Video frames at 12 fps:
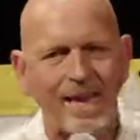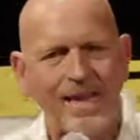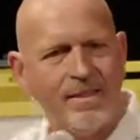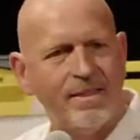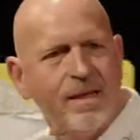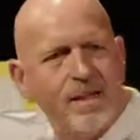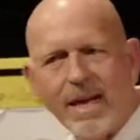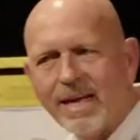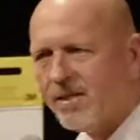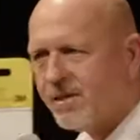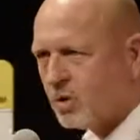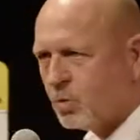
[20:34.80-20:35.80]
anything like
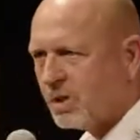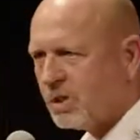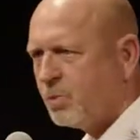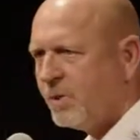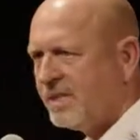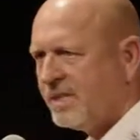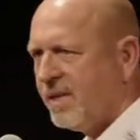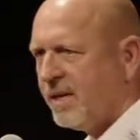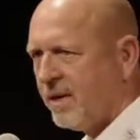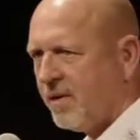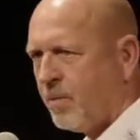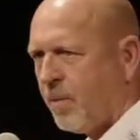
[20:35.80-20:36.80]
this once we
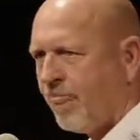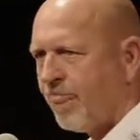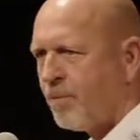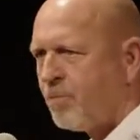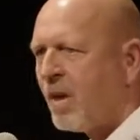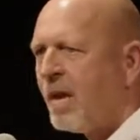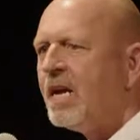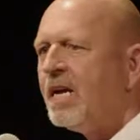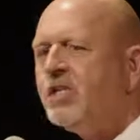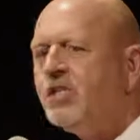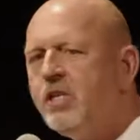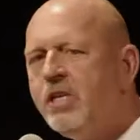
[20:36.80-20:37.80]
sinned.
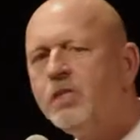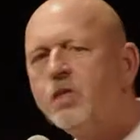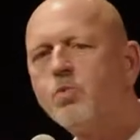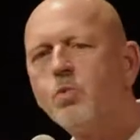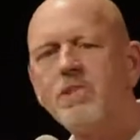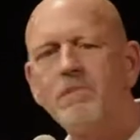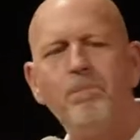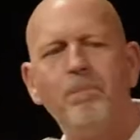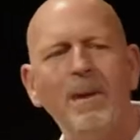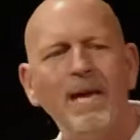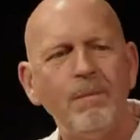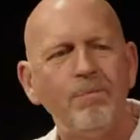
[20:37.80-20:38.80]
Jesus was
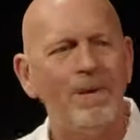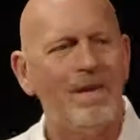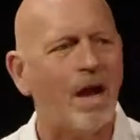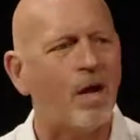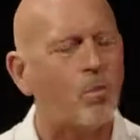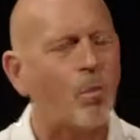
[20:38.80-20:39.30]
beat beyond